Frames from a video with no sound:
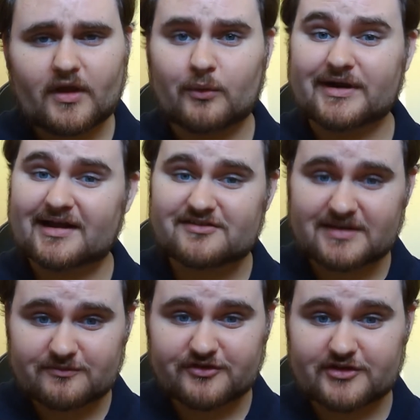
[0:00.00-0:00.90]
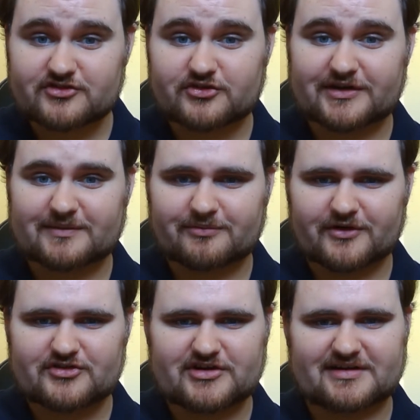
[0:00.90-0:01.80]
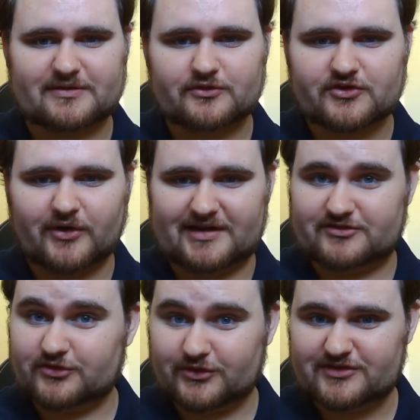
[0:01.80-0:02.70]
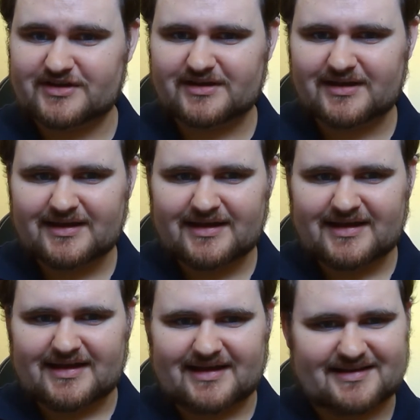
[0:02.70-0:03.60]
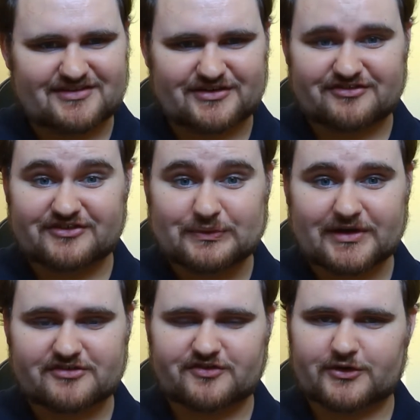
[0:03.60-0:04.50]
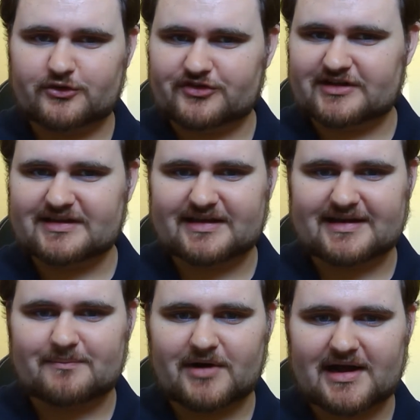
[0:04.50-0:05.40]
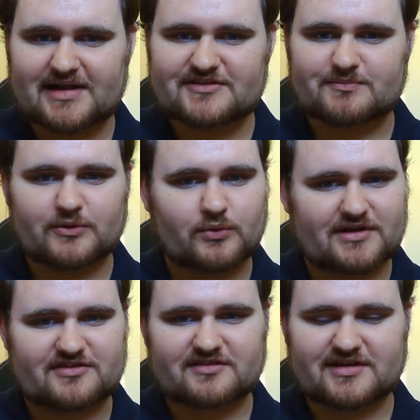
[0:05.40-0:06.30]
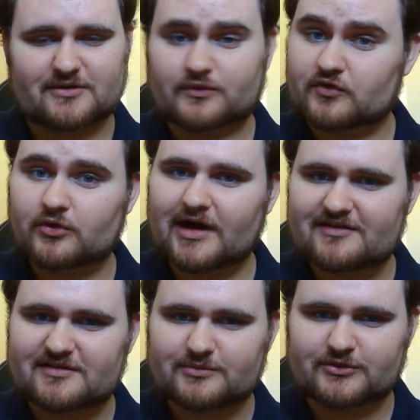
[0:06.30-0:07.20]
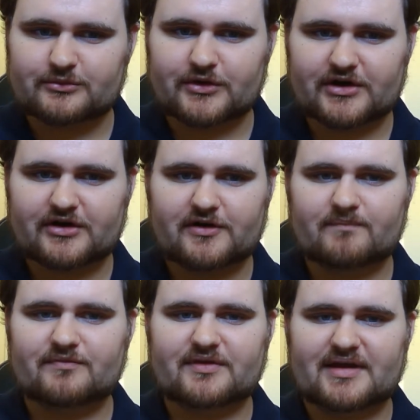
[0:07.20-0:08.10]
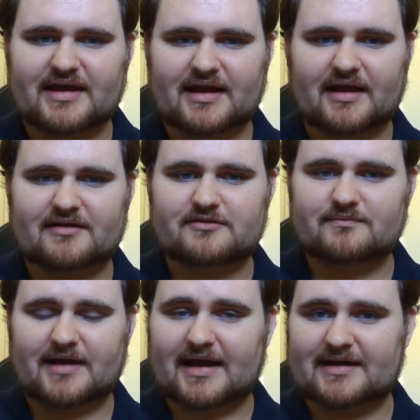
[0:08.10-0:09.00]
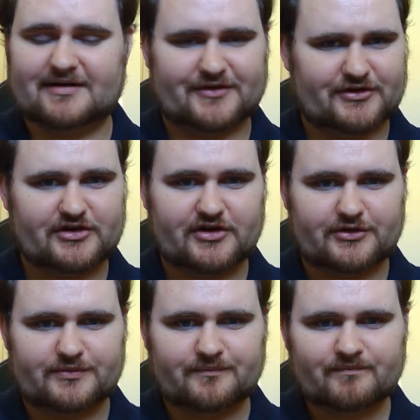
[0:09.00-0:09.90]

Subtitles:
When our team first joined the project, it was quite daunting. It took a few weeks for it all to click in our minds, but once it did, it was quite simple to work on and add our own code.